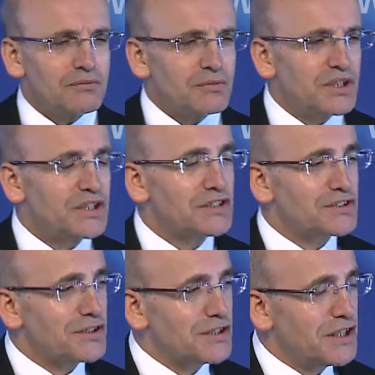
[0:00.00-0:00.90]

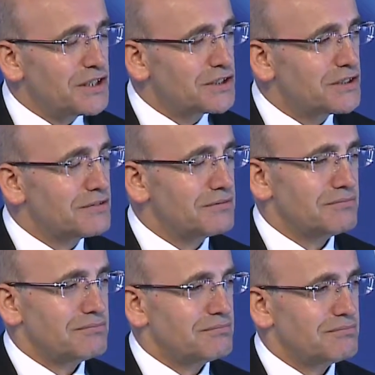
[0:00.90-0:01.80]

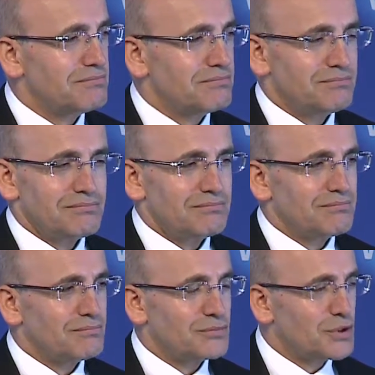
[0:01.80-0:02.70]
Reconciliation,
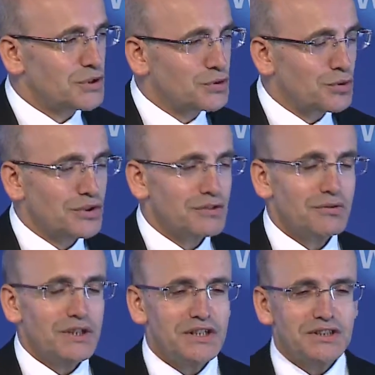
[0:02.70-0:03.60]
restoring
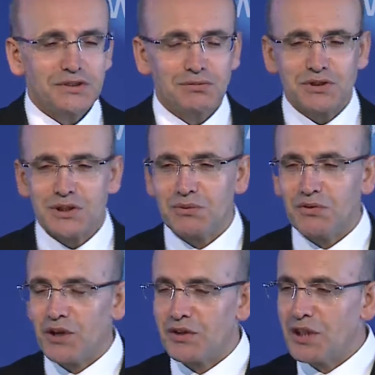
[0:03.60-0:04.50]
relations with some
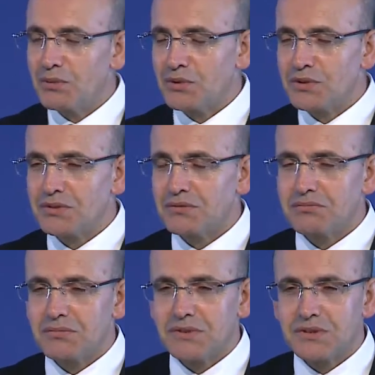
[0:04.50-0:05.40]
of our neighbors
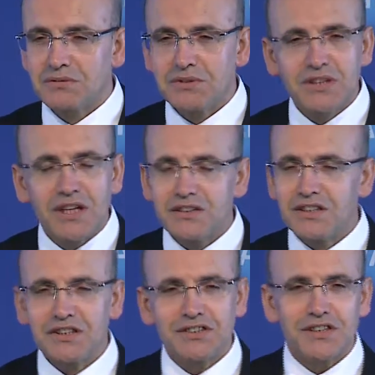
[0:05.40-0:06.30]
is not
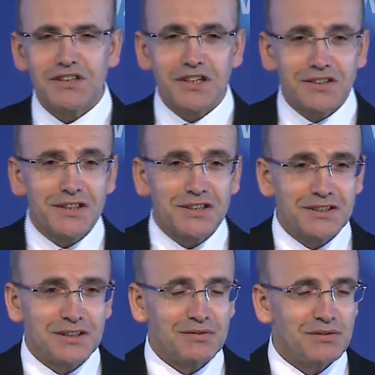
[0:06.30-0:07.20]
necessarily an
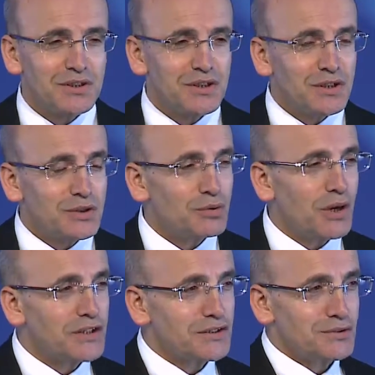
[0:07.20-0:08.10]
alternative to
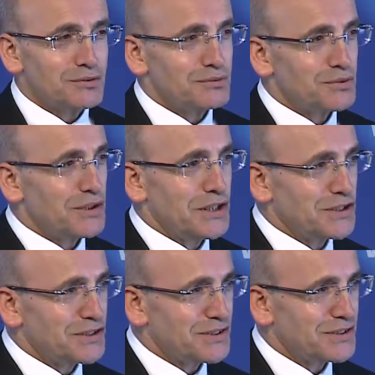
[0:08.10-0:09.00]
other
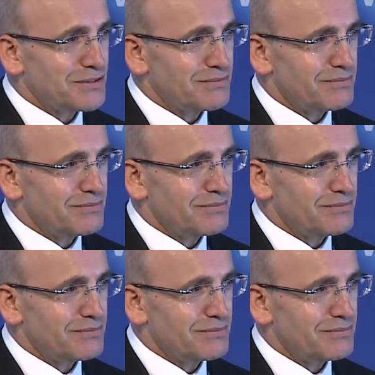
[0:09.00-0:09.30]
relations.